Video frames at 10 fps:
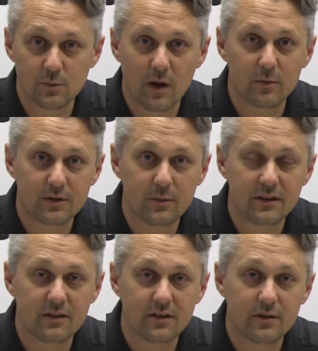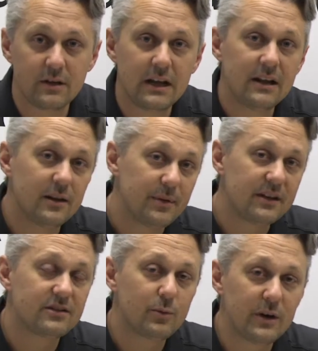well between the two. The
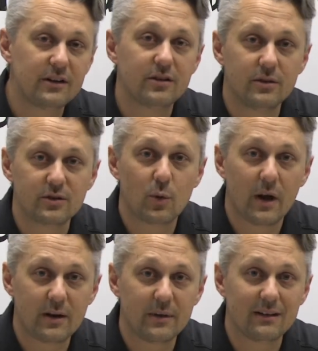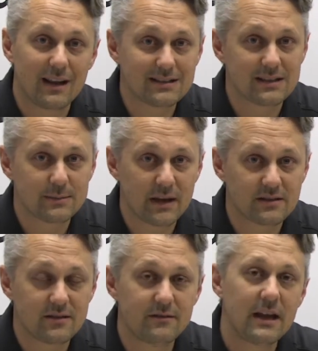PS22 is quite a bit less
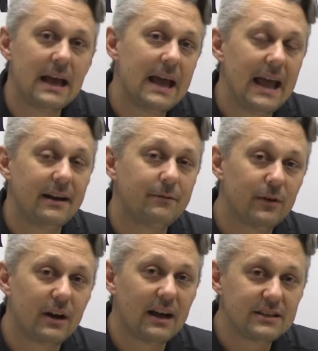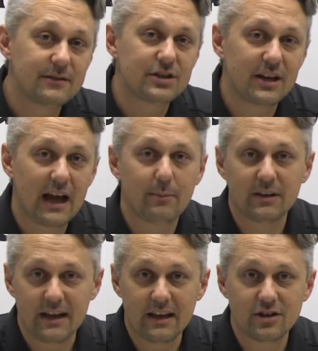expensive, and for an ice fishing
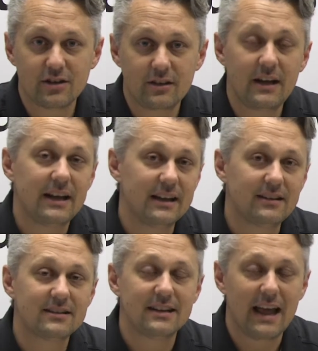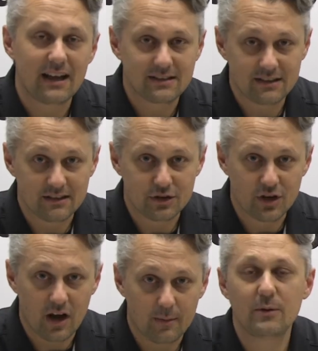application, it does an excellent
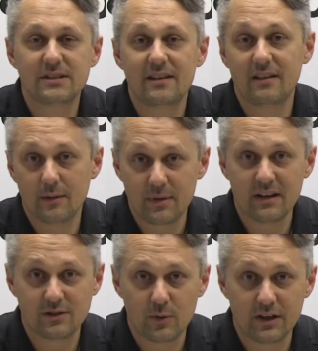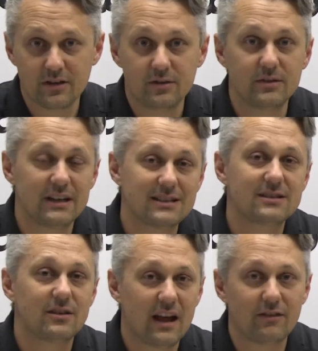job. I would say that the PS22 does
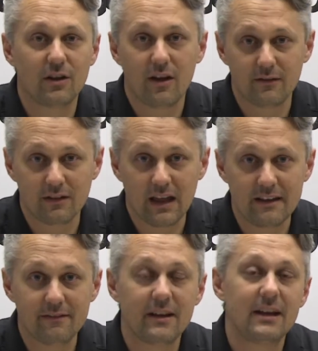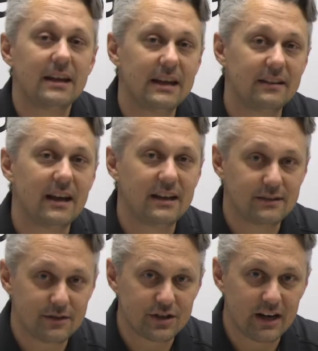still have a lot of life in the ice
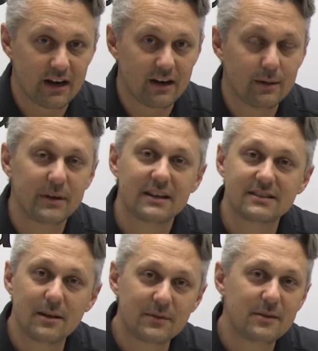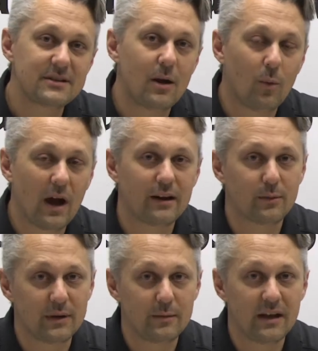fishing area, because sometimes that wider
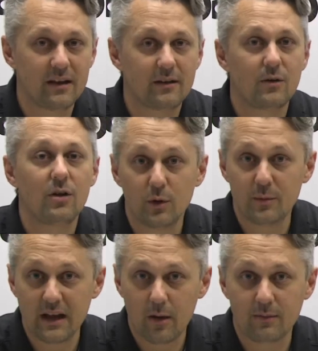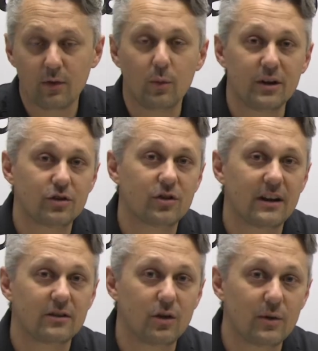beam angle will be helpful when you're trying
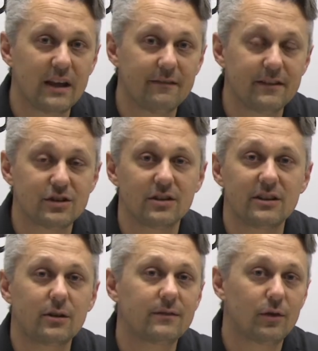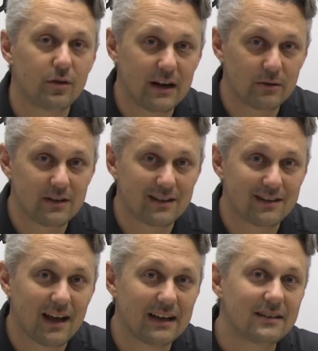to locate fish a little further out to the
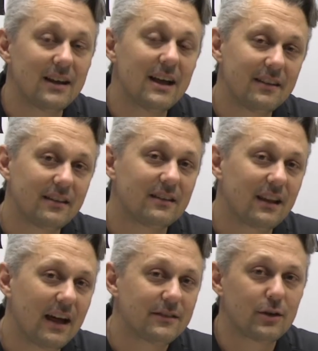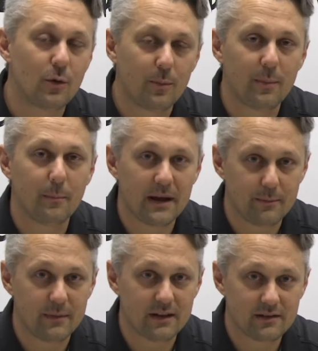sides that the LiveScope might
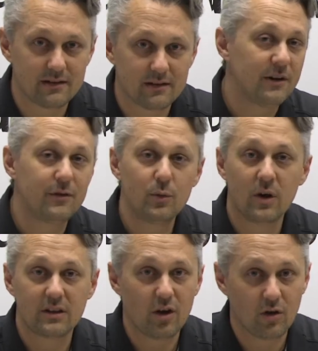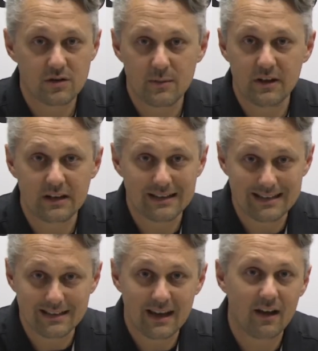miss. But if you want the ultimate in
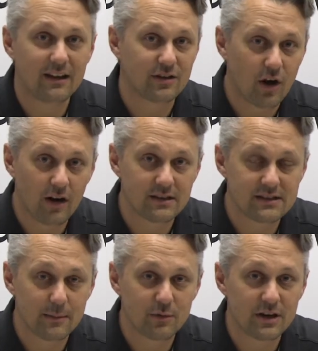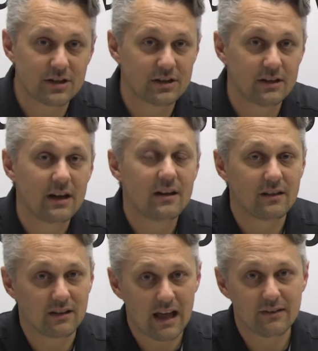detail and target separation,
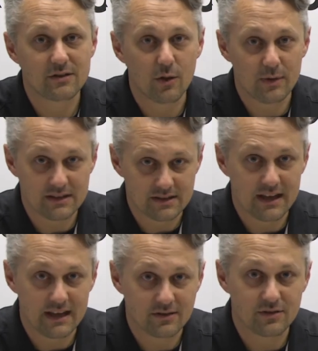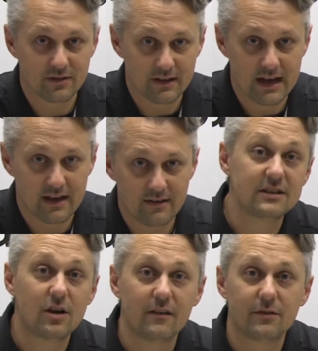the LiveScope is the answer to that.
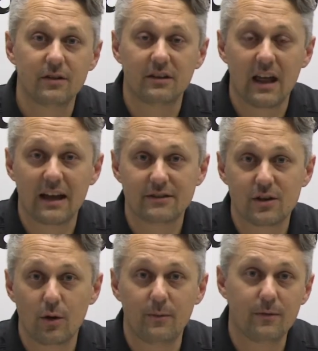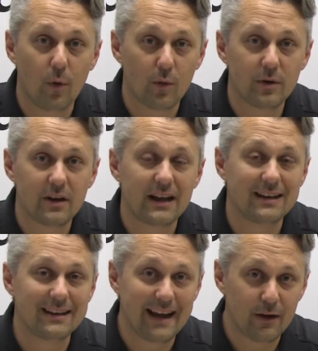These offer the LiveScope forward
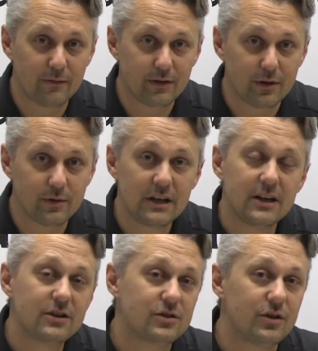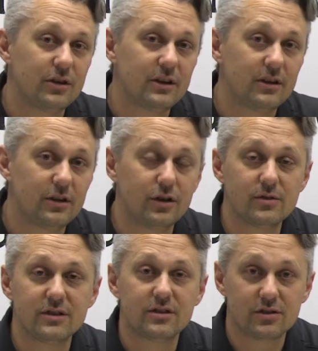and down view, so you can use
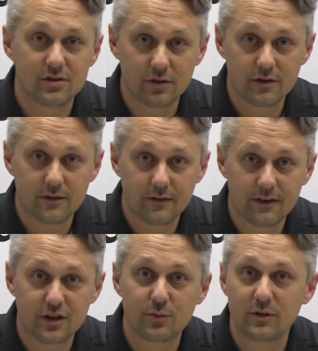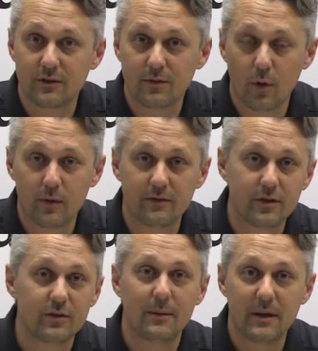it to search for fish with the forward
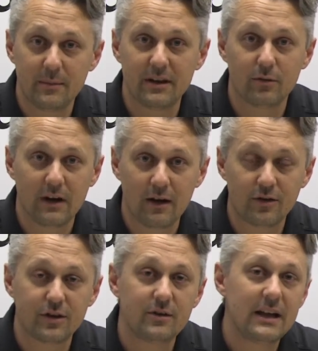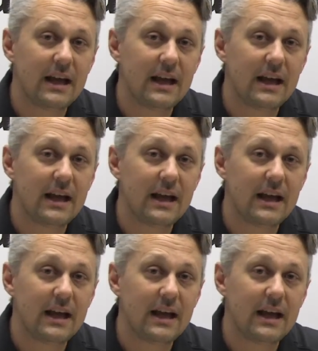view that may be around you.